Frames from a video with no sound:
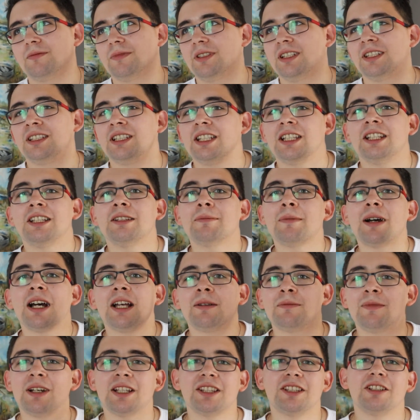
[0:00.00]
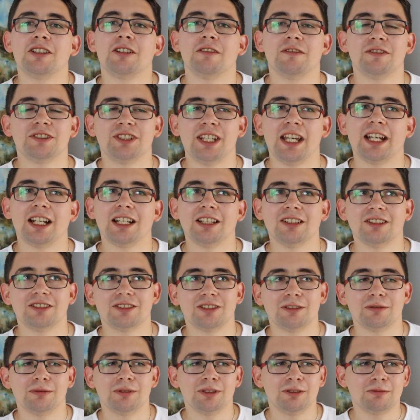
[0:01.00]
in a matter of seconds.
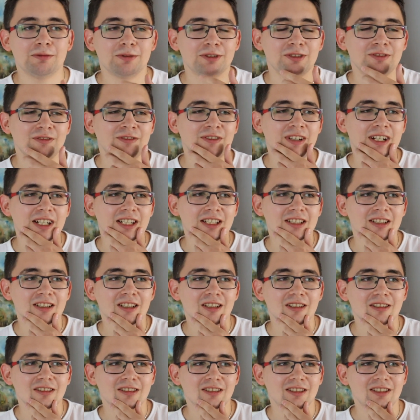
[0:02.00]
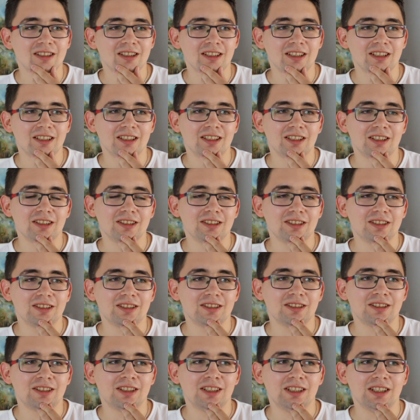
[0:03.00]
So it was very not
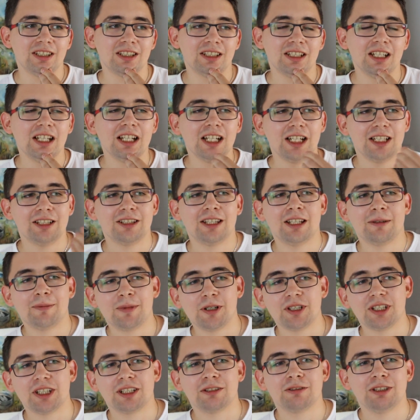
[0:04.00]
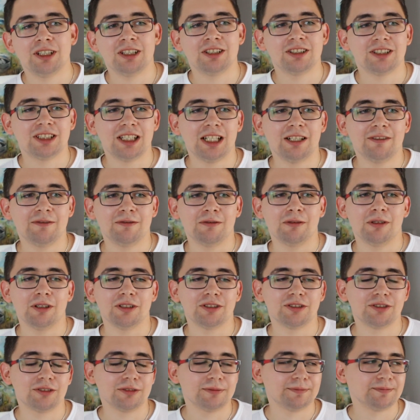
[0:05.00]
really. The project itself
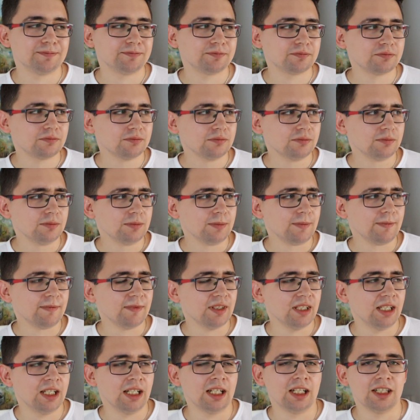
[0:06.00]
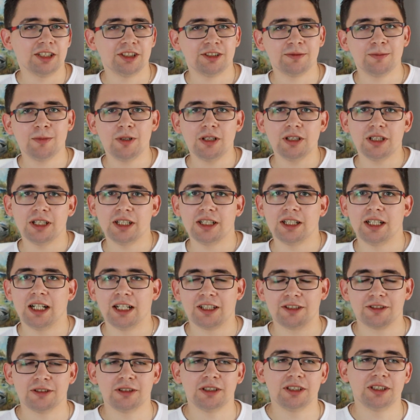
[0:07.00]
was smaller
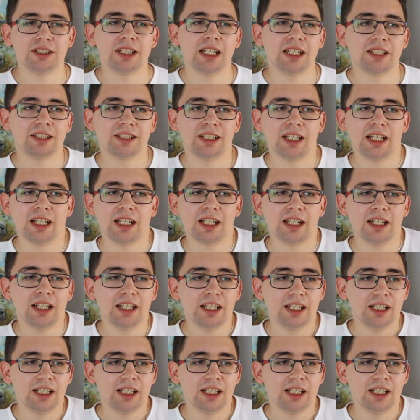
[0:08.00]
actually than the